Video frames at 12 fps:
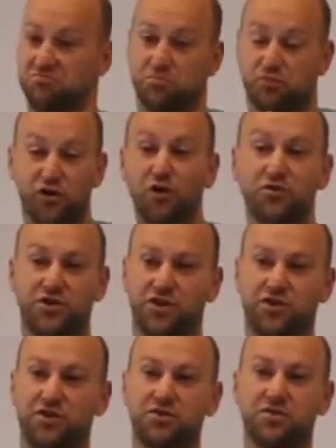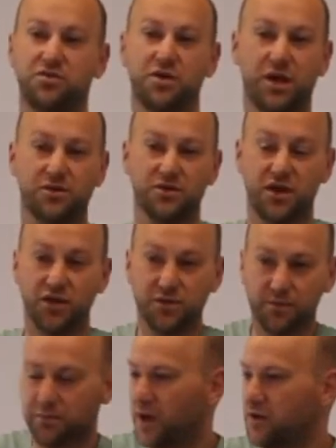broken and, and,
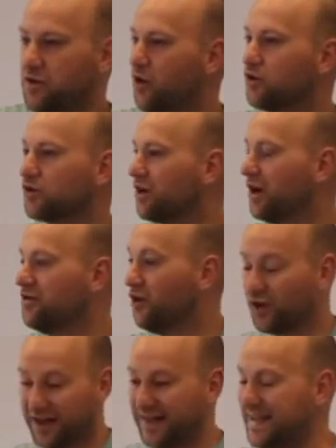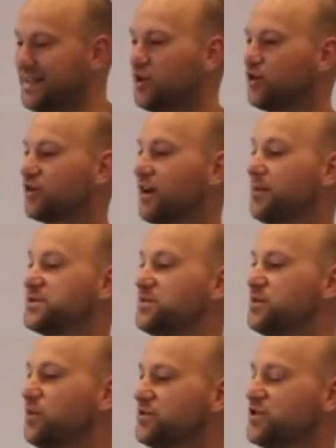and, and, not, and not clean, not cups that
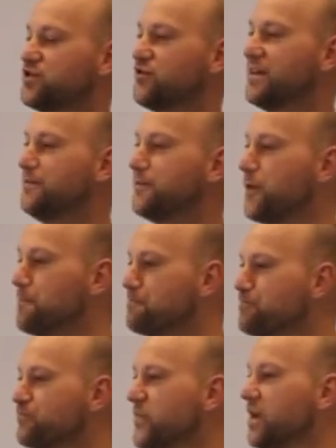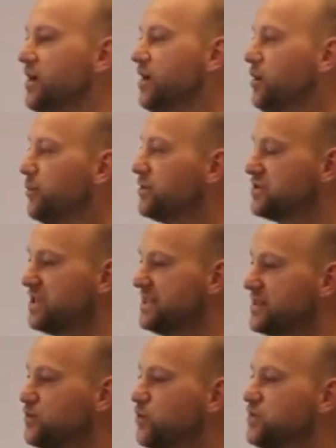we'd want to drink from. But
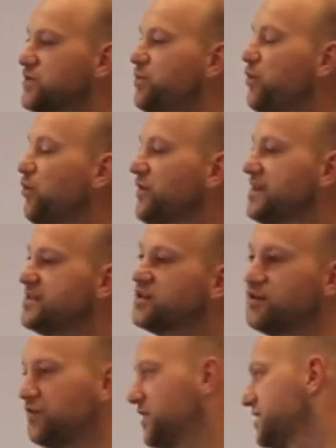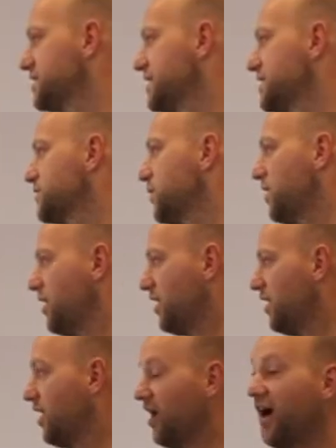Jesus wants to pour these good things into our
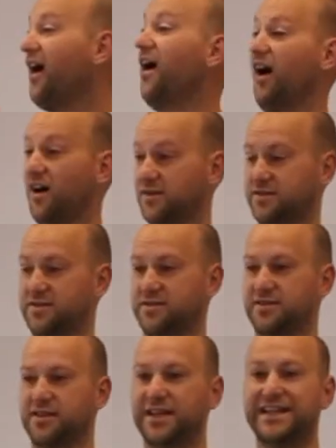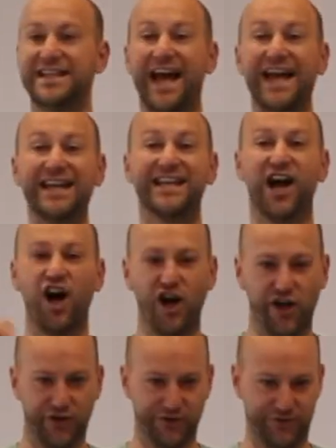hearts, yet he
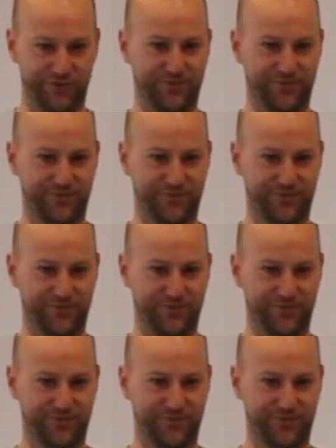can't.